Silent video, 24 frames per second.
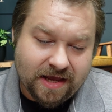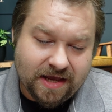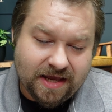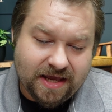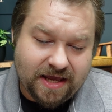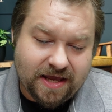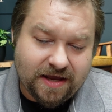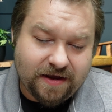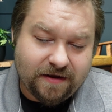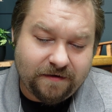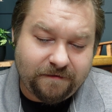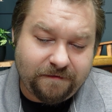
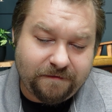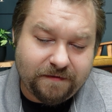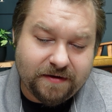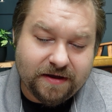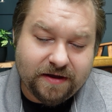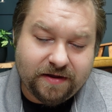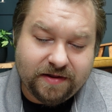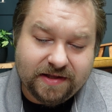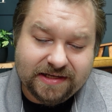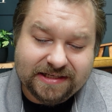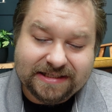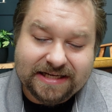He could
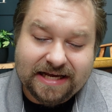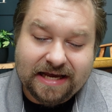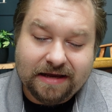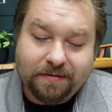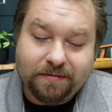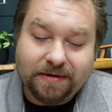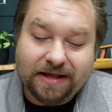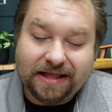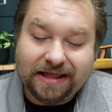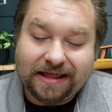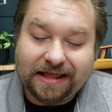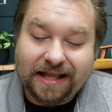feel the
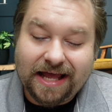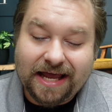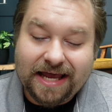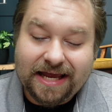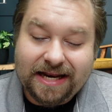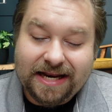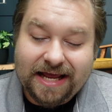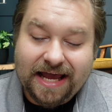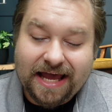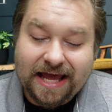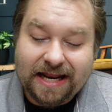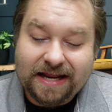same
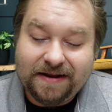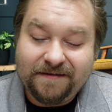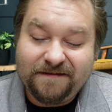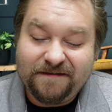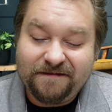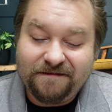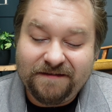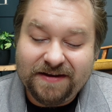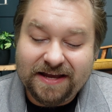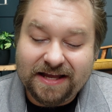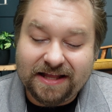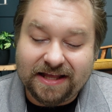light-headed
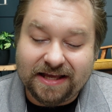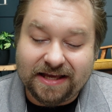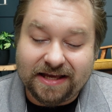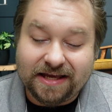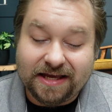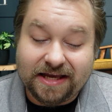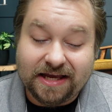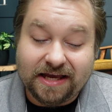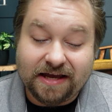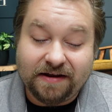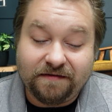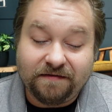feeling
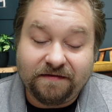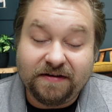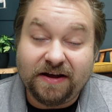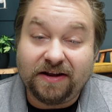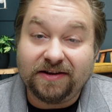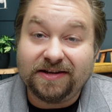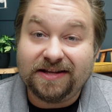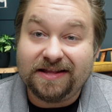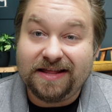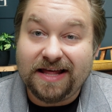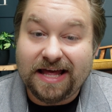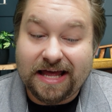he had
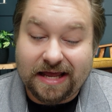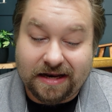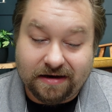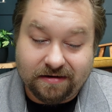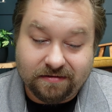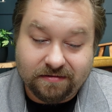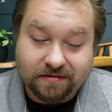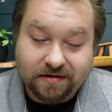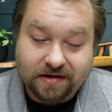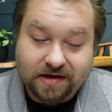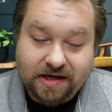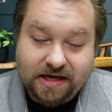felt
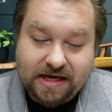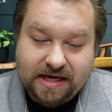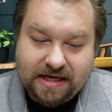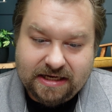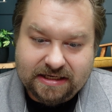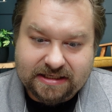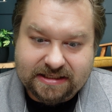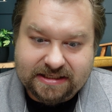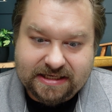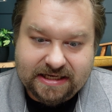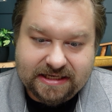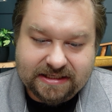then
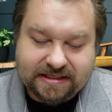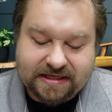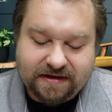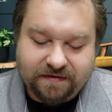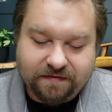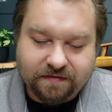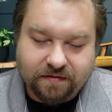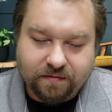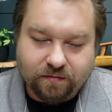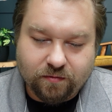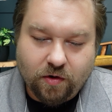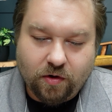dizzy
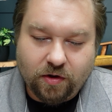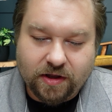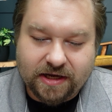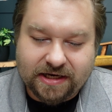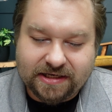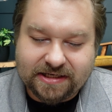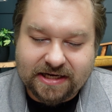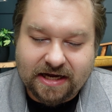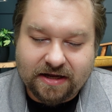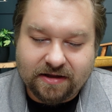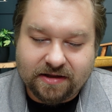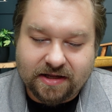from
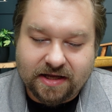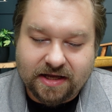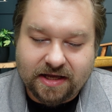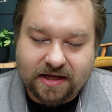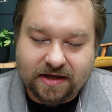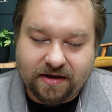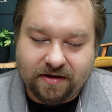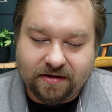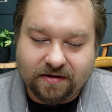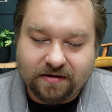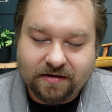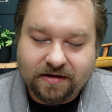rolling down the
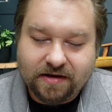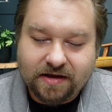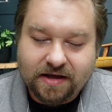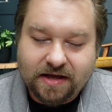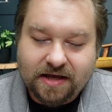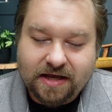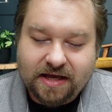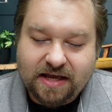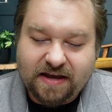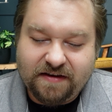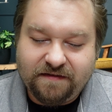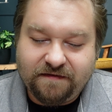hill.
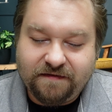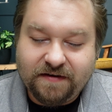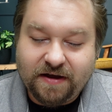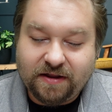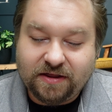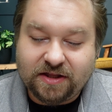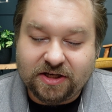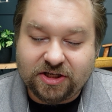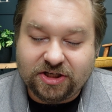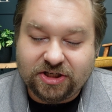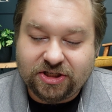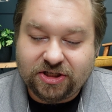He
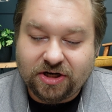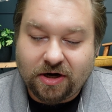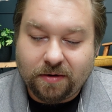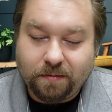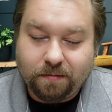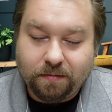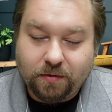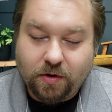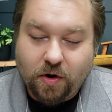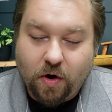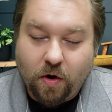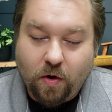felt the
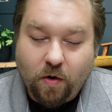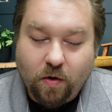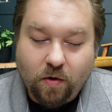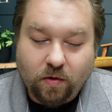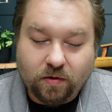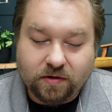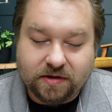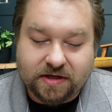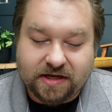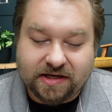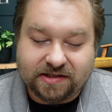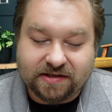sharp
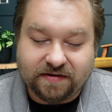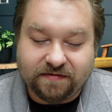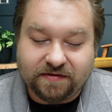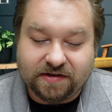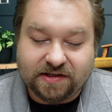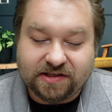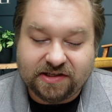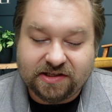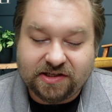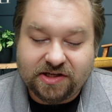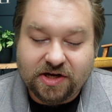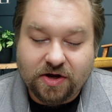coldness of
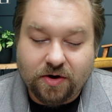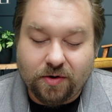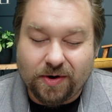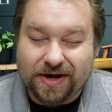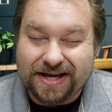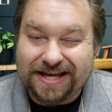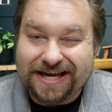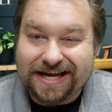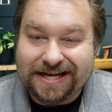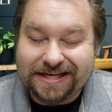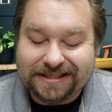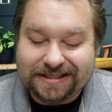the snow
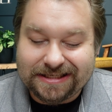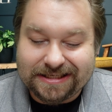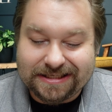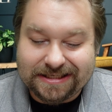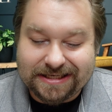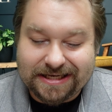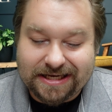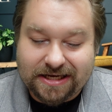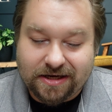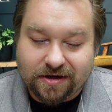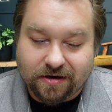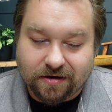against
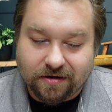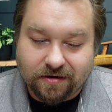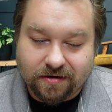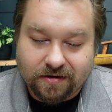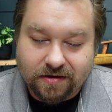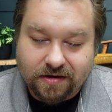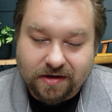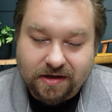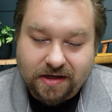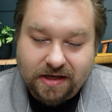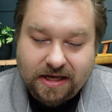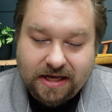his ear.
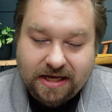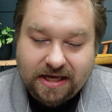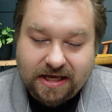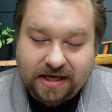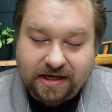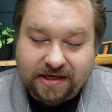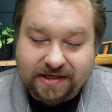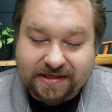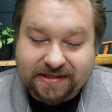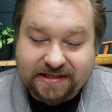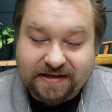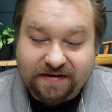
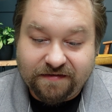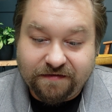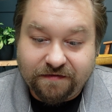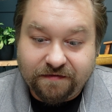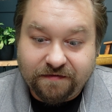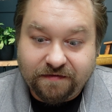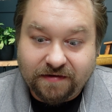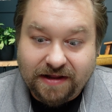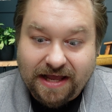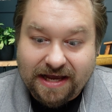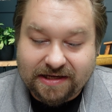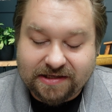He could see
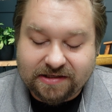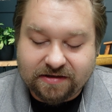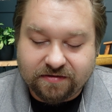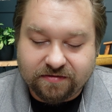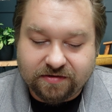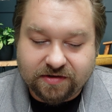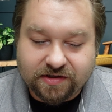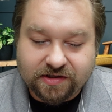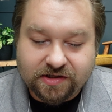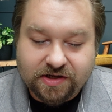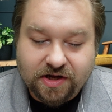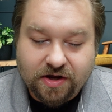flecks
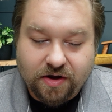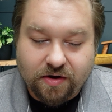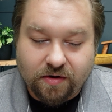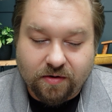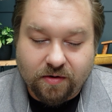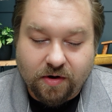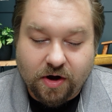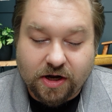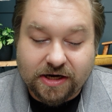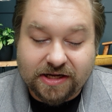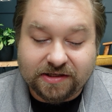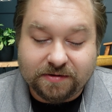of
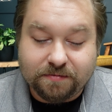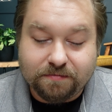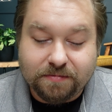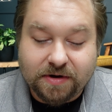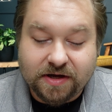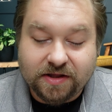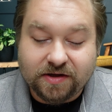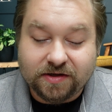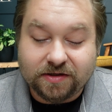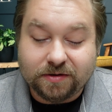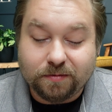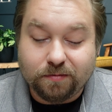snow on his
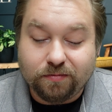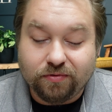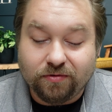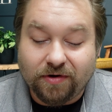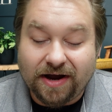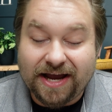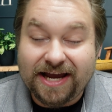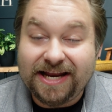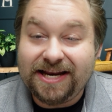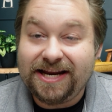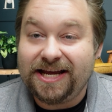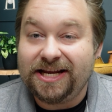mother's
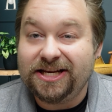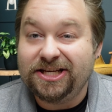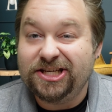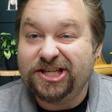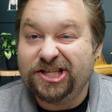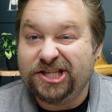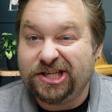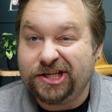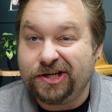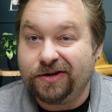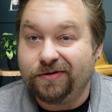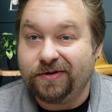bright and
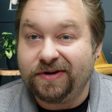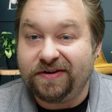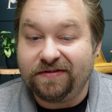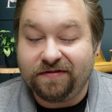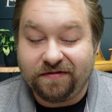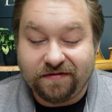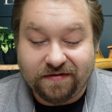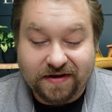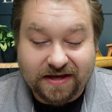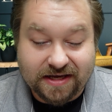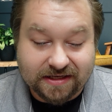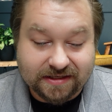cheery
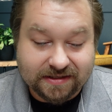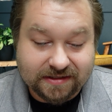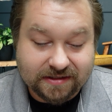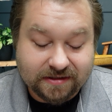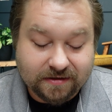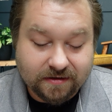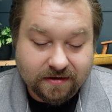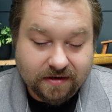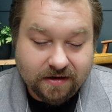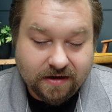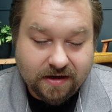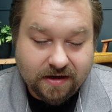face.